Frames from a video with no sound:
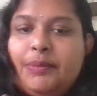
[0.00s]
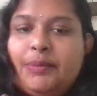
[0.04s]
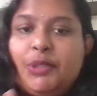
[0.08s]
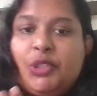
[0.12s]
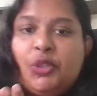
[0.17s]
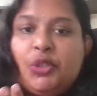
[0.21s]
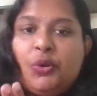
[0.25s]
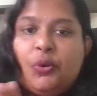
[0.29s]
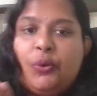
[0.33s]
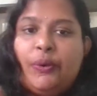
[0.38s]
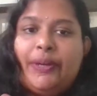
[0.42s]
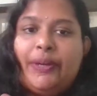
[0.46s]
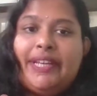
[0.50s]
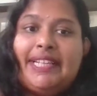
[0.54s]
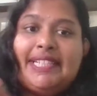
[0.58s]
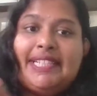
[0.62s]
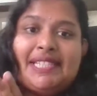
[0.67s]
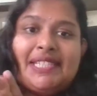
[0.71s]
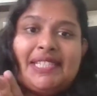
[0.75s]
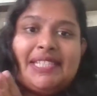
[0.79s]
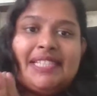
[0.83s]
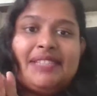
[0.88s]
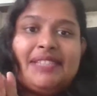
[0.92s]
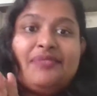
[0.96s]
So
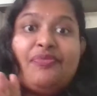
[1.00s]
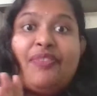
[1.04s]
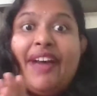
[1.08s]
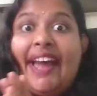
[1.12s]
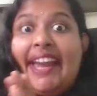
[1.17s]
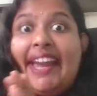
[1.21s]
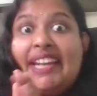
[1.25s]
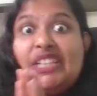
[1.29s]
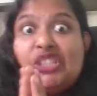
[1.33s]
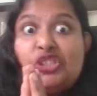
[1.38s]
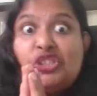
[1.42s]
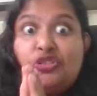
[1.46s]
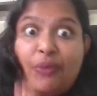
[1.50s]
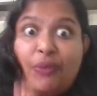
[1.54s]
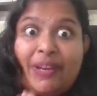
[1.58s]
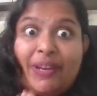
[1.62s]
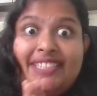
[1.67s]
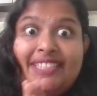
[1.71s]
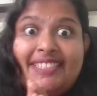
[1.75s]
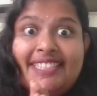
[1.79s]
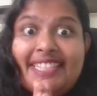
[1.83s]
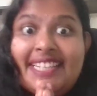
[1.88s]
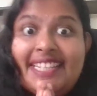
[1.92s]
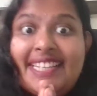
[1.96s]
it's
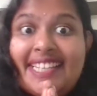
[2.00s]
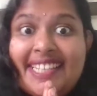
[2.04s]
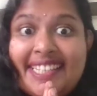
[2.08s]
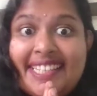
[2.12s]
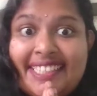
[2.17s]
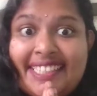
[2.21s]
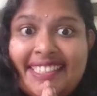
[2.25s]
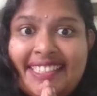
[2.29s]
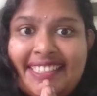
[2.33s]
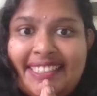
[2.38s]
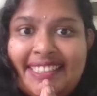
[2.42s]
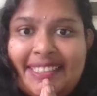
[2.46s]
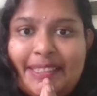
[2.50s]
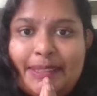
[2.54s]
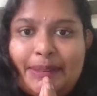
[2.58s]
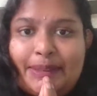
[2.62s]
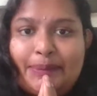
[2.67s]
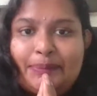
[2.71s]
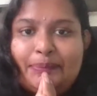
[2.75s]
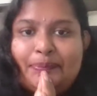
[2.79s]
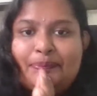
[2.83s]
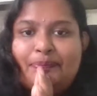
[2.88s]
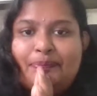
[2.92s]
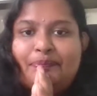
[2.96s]
5:20 here.